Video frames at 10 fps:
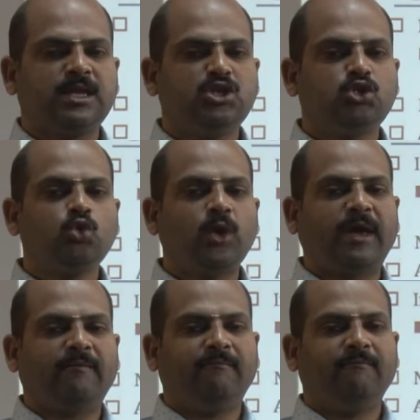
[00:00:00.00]
into
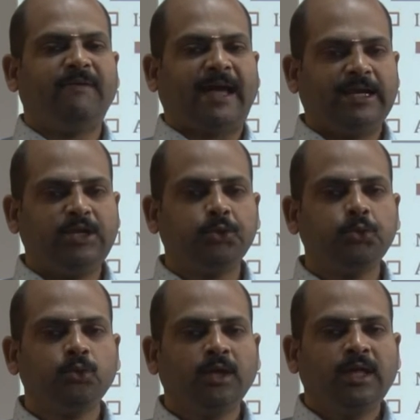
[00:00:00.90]
a
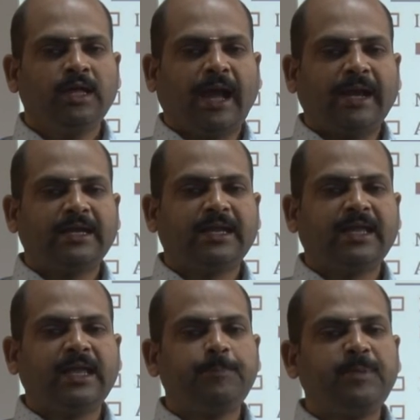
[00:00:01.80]
value and
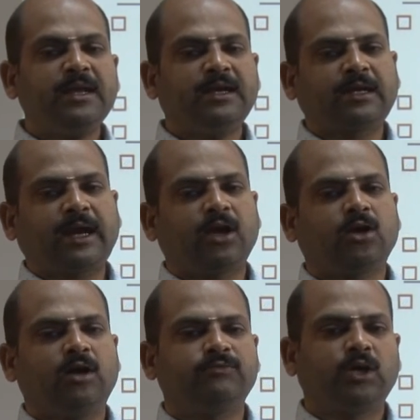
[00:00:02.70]
keeping
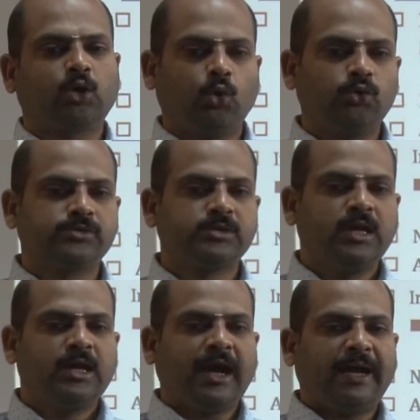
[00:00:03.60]
track of the rows
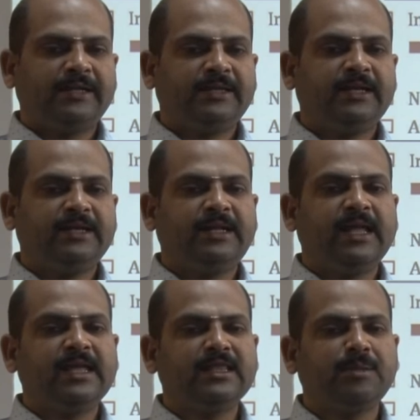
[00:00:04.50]
and then
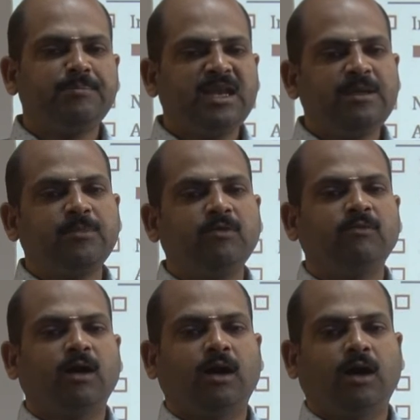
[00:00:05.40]
taking the
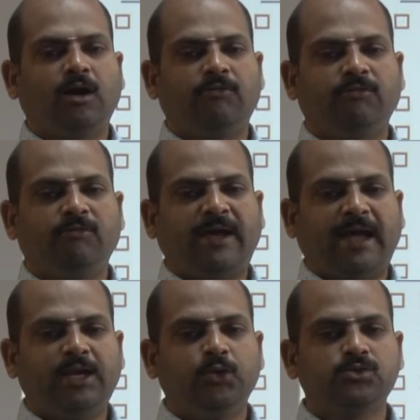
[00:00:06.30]
minimum of
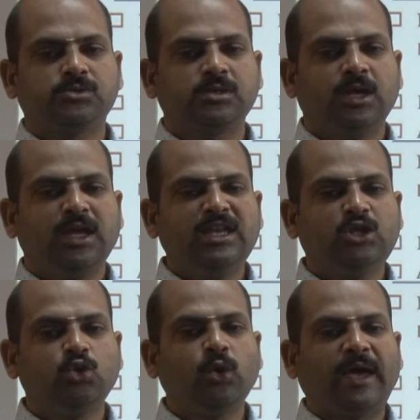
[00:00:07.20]
values
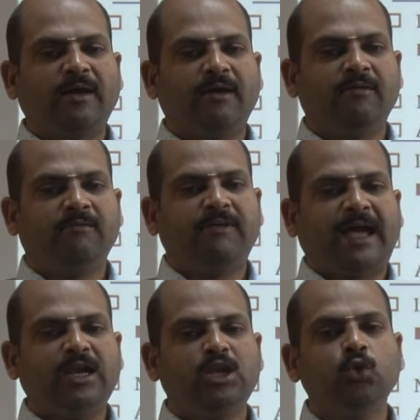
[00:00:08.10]
into a
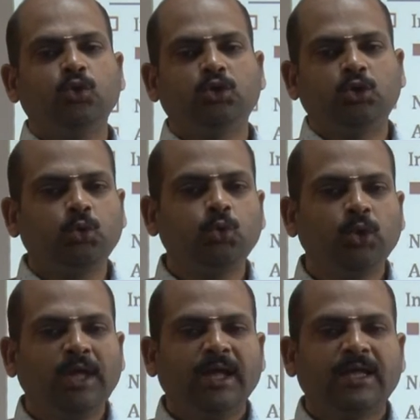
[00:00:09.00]
value 2
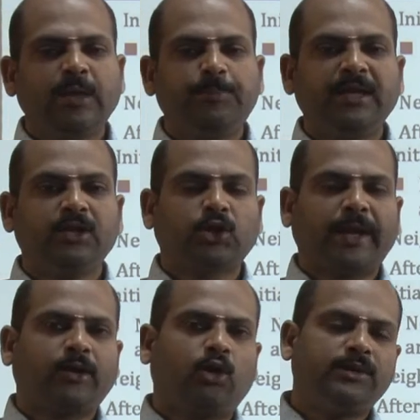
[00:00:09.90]
keeping
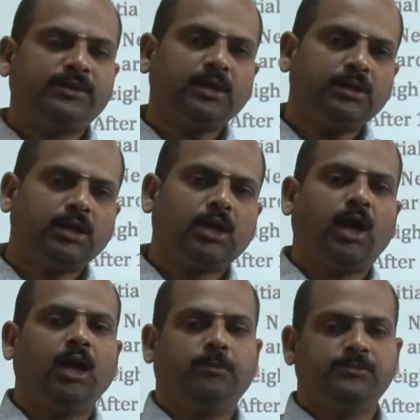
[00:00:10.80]
track on the
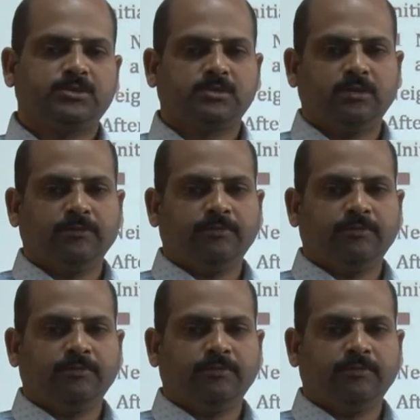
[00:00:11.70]
columns.